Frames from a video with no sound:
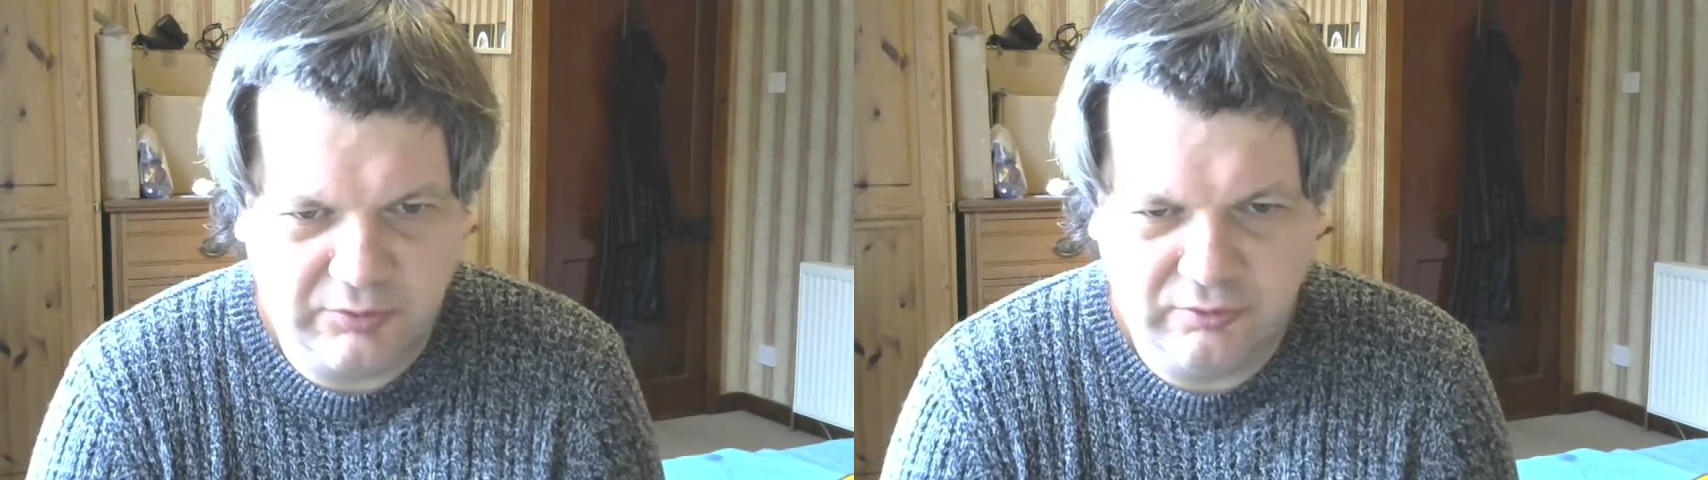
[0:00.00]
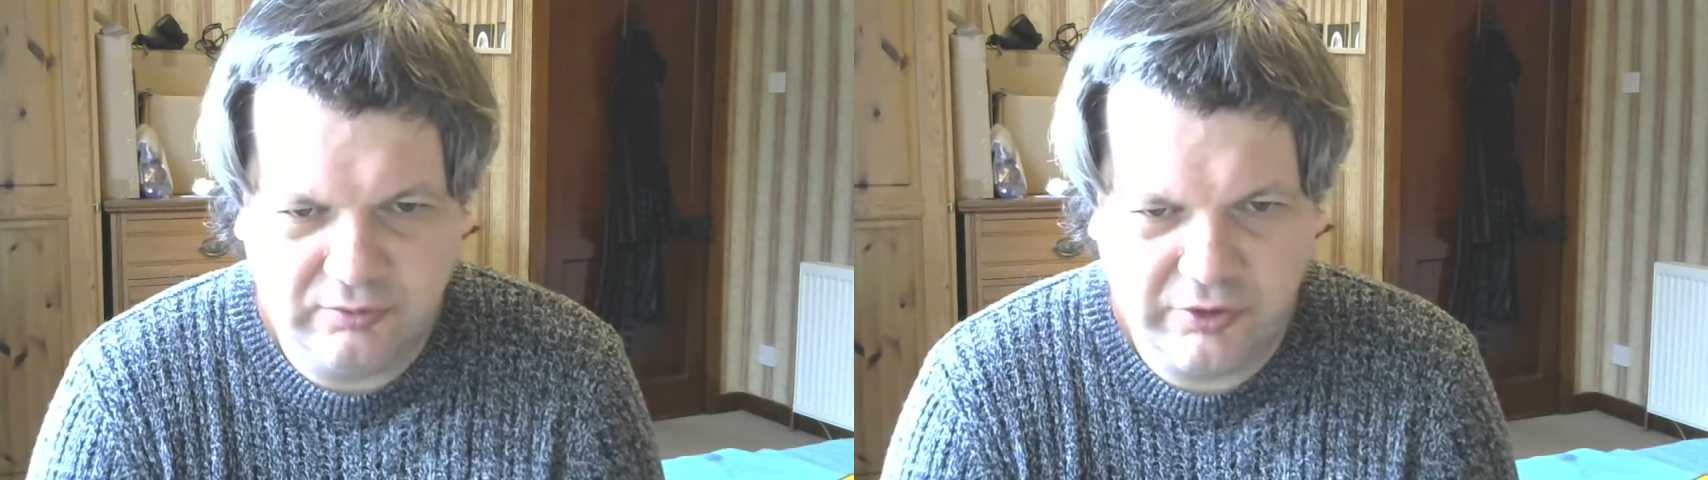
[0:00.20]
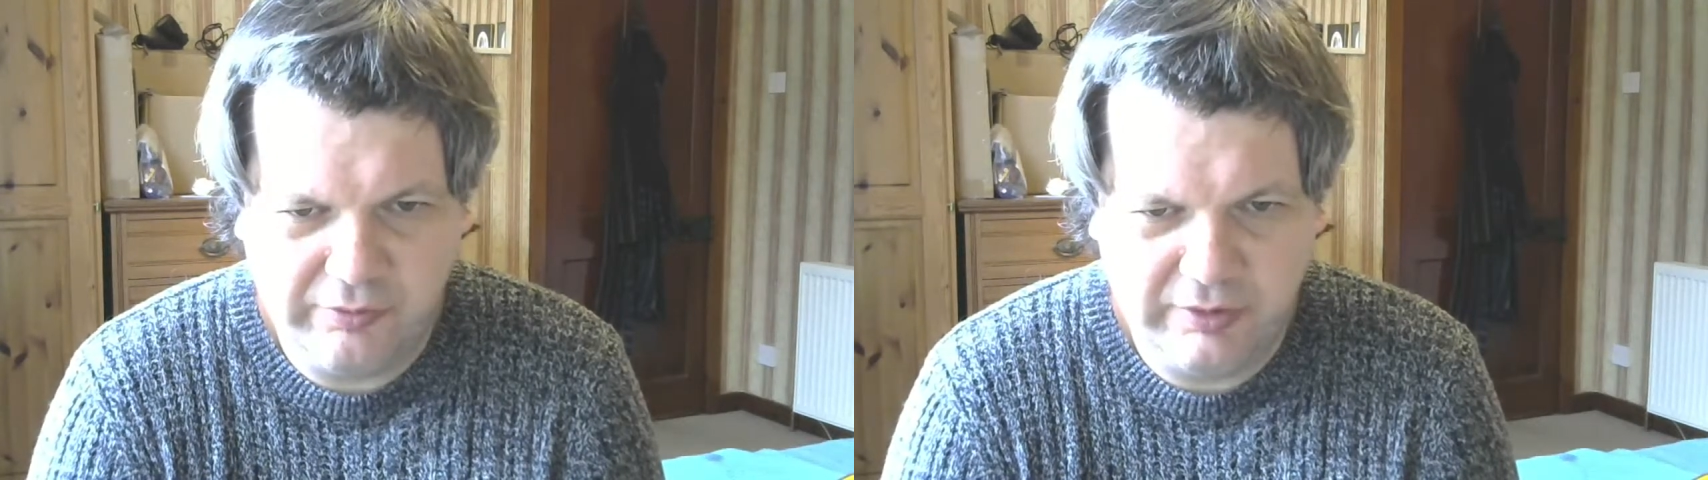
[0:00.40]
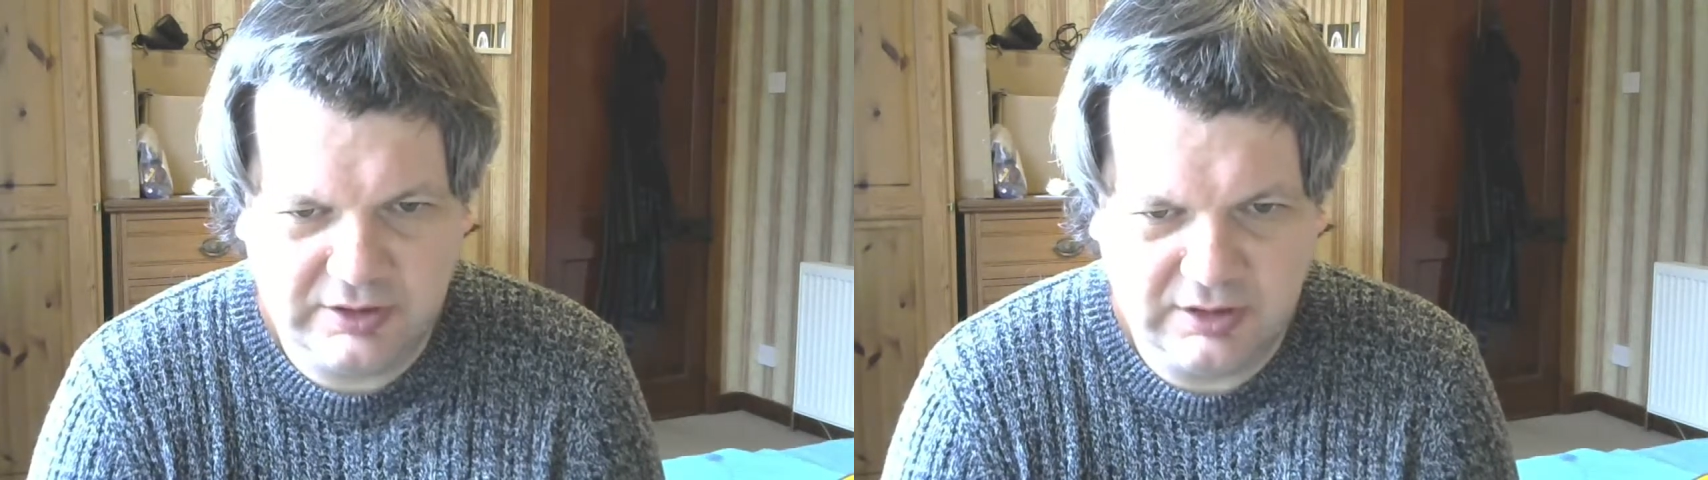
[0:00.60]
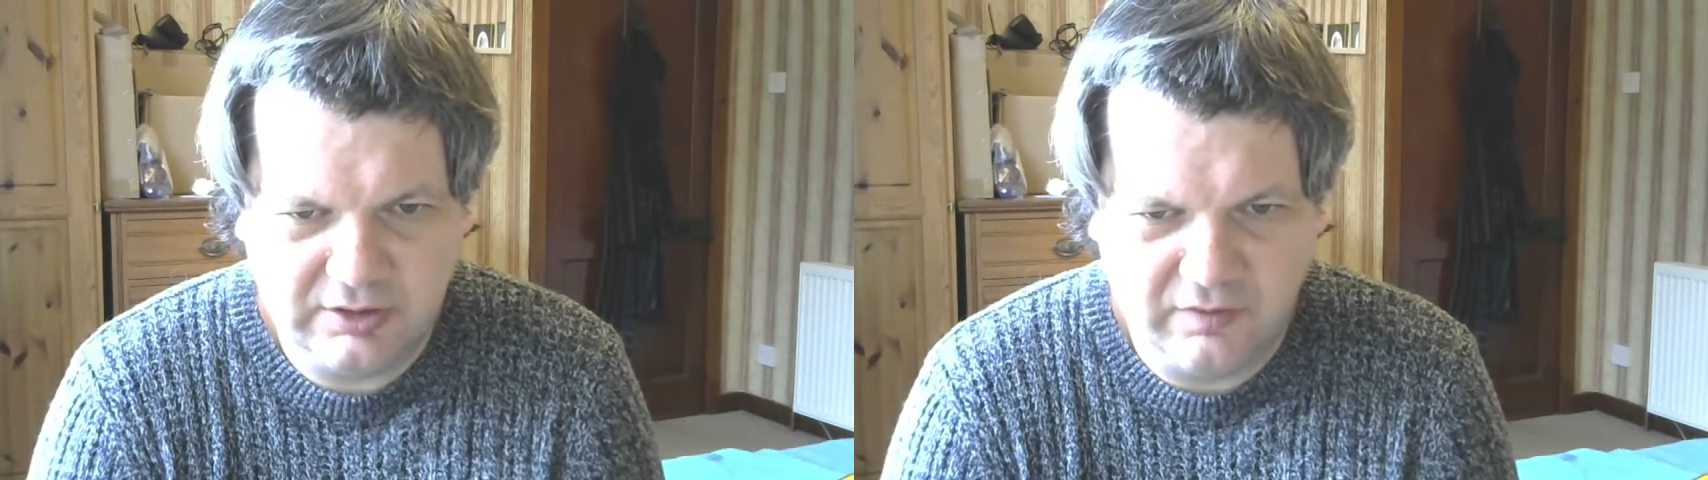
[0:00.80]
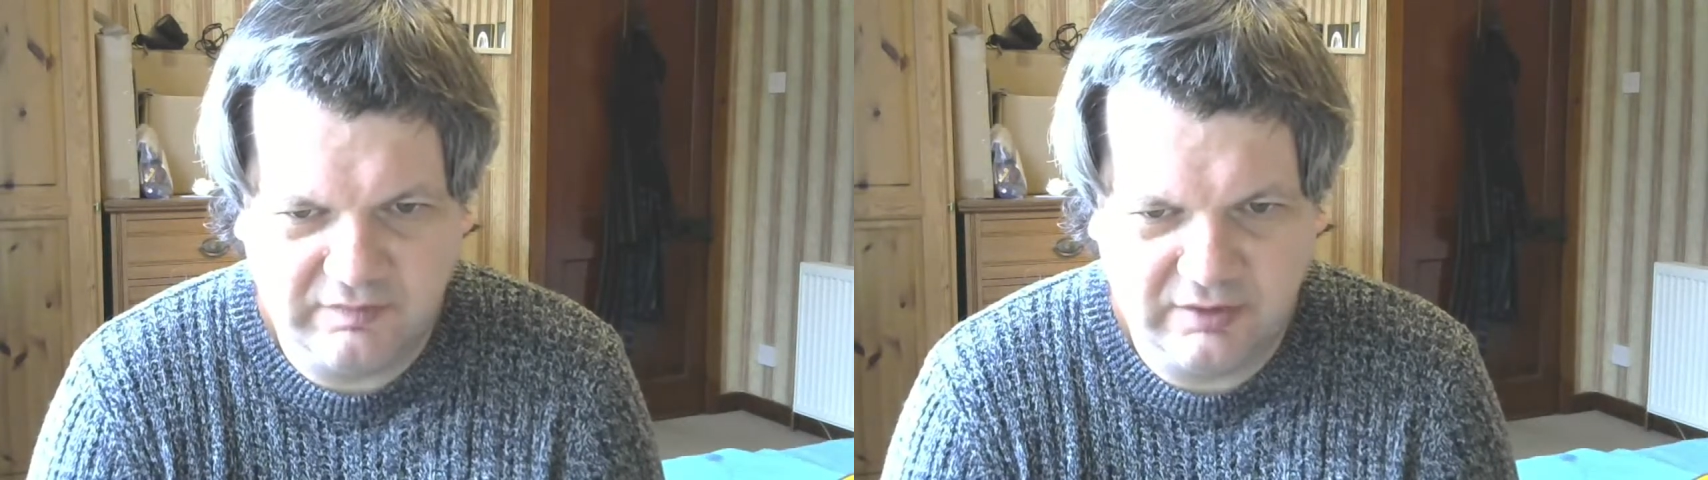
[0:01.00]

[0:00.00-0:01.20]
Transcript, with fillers: a small community